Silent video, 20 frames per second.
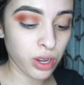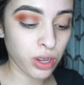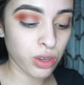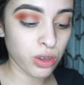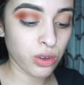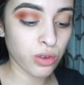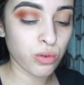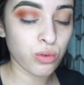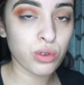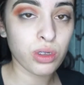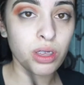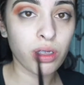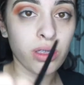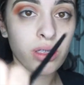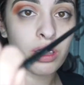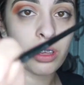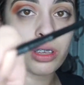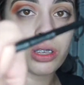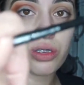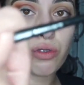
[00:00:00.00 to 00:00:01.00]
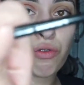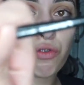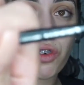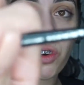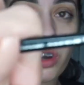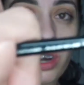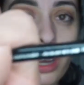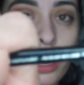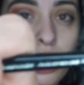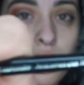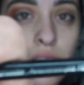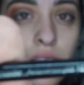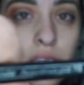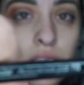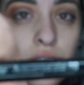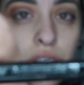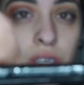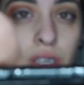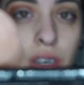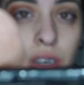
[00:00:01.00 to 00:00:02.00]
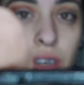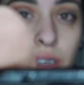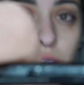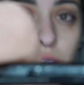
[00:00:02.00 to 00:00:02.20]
use the Sephora Collection